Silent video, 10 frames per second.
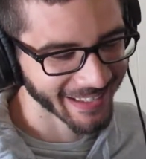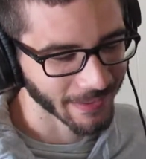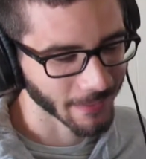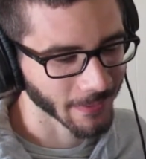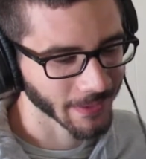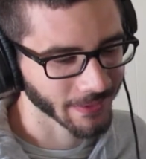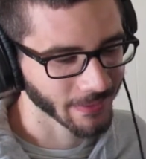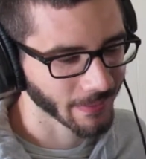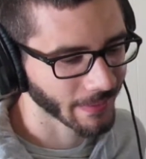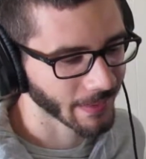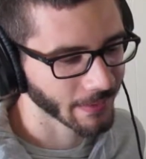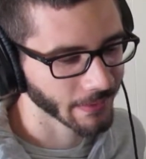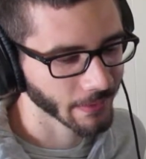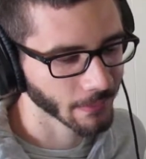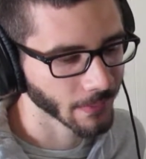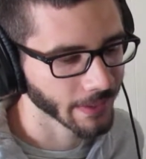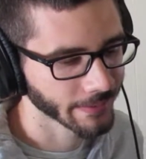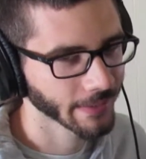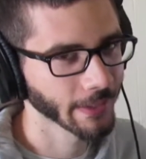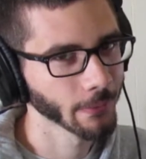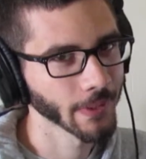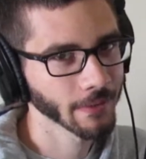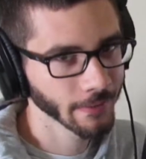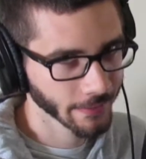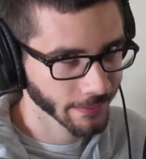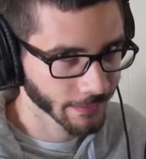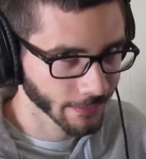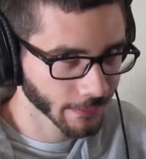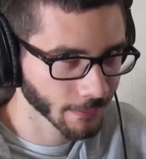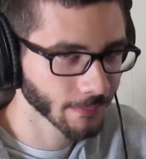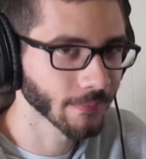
I want to thank Wise Guy Records.